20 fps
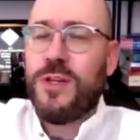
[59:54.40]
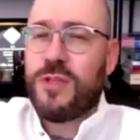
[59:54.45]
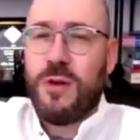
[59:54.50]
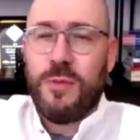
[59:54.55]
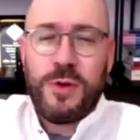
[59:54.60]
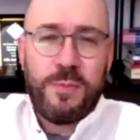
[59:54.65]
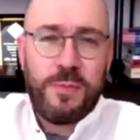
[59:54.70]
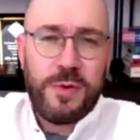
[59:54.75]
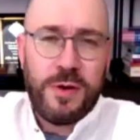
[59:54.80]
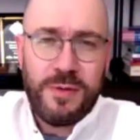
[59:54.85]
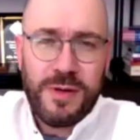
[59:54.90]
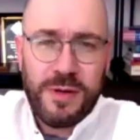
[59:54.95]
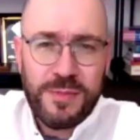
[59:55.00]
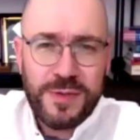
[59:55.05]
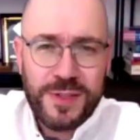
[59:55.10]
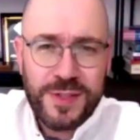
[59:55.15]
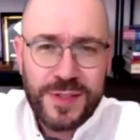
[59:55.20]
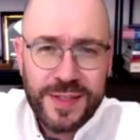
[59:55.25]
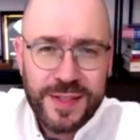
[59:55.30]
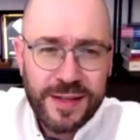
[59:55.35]
will solve your
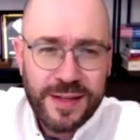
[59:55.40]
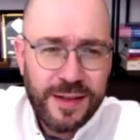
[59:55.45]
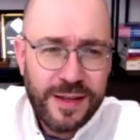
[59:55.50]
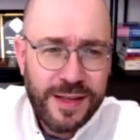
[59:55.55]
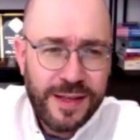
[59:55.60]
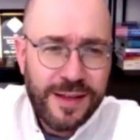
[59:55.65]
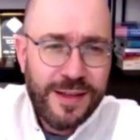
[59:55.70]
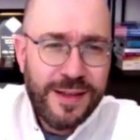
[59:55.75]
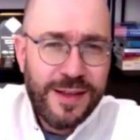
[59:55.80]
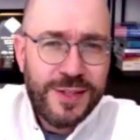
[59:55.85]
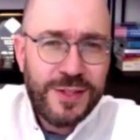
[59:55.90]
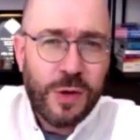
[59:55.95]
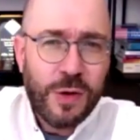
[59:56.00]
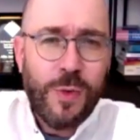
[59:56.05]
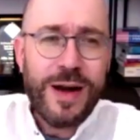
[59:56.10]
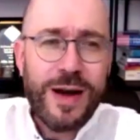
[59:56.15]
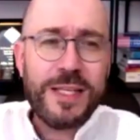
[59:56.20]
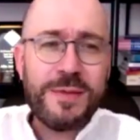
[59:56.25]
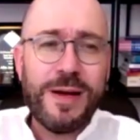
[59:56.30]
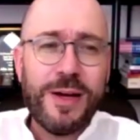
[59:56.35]
problems. So,
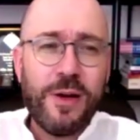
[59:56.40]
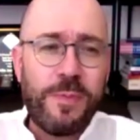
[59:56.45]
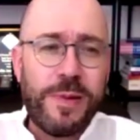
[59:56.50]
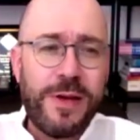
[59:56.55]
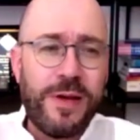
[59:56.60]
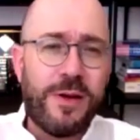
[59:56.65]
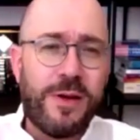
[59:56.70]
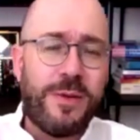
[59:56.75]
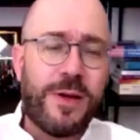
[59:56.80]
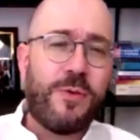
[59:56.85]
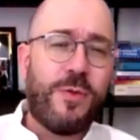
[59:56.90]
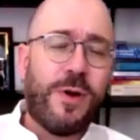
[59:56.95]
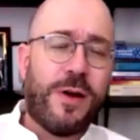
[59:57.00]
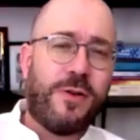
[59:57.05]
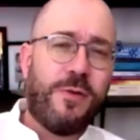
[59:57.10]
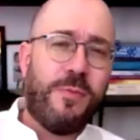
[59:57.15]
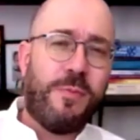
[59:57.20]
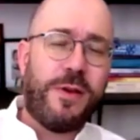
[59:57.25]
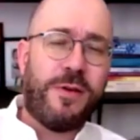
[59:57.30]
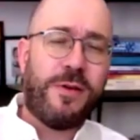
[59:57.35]
what is my opinion about
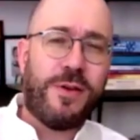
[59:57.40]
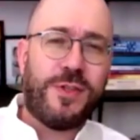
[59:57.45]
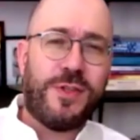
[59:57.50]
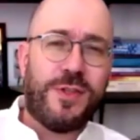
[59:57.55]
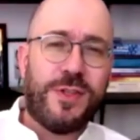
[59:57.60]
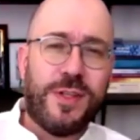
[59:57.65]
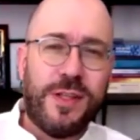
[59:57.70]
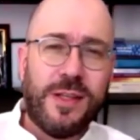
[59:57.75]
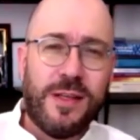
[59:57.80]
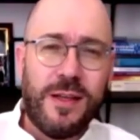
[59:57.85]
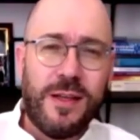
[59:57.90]
quantum computers?